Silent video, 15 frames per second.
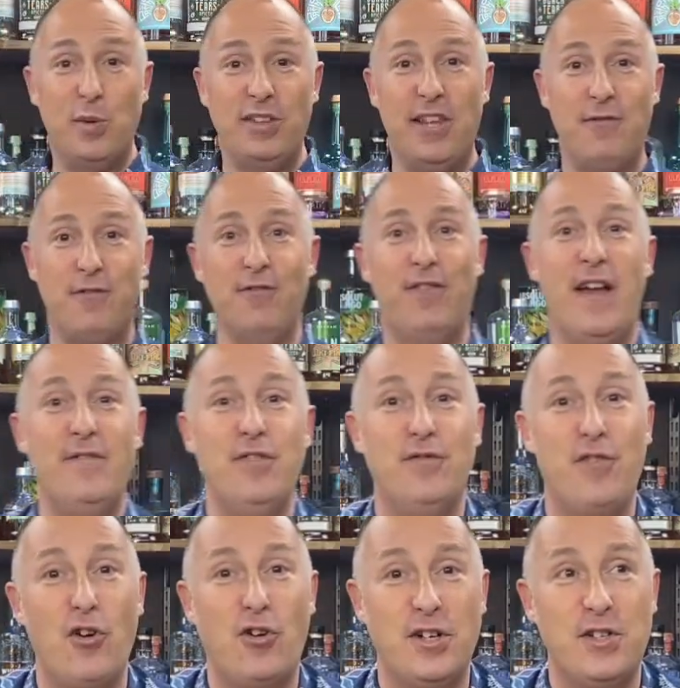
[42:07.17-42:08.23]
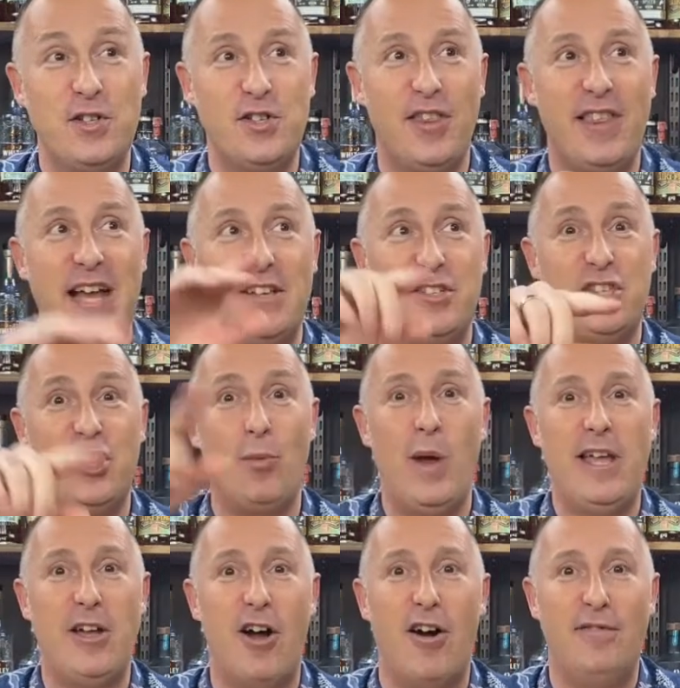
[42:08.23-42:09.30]
with different flavoured vodkas. So that's the
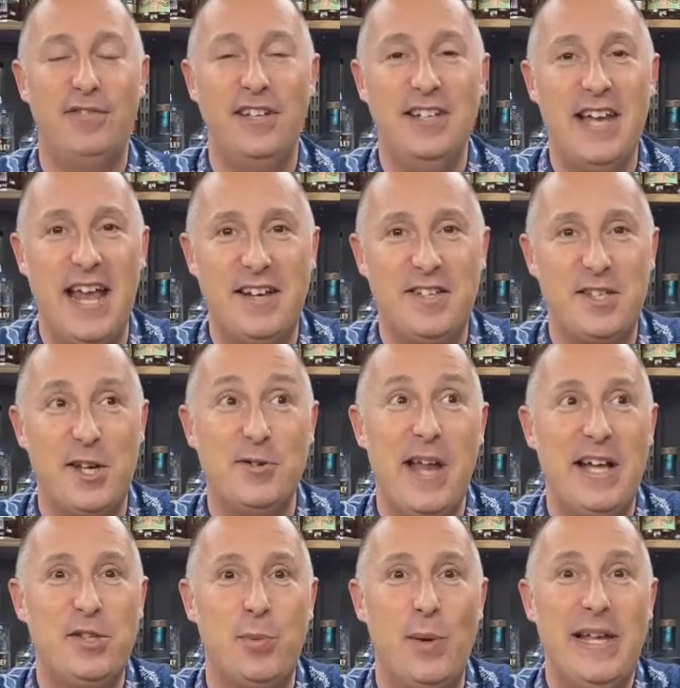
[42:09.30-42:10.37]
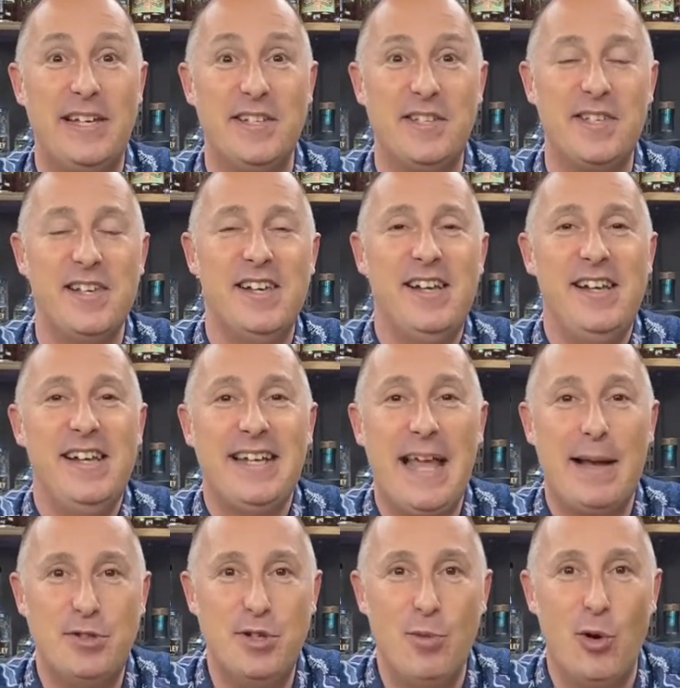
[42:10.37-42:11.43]
week after next. So next week is
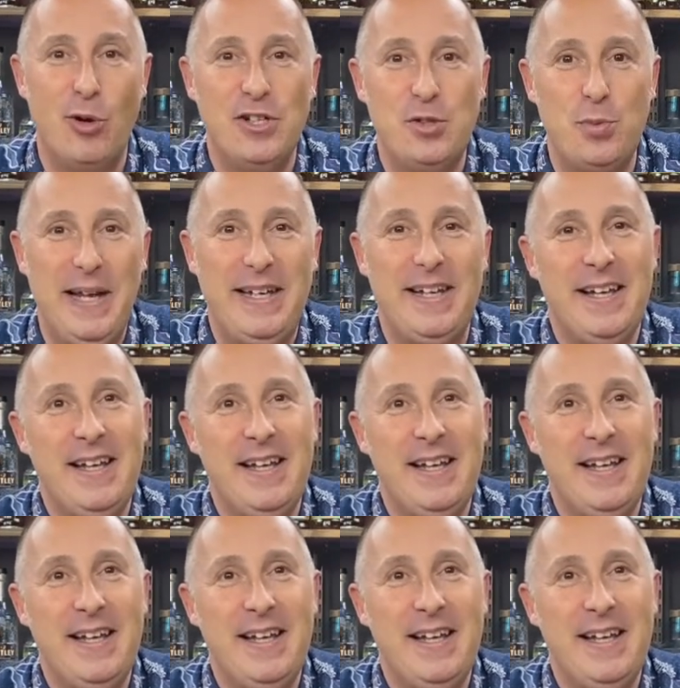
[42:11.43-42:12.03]
Captain Morgan's week.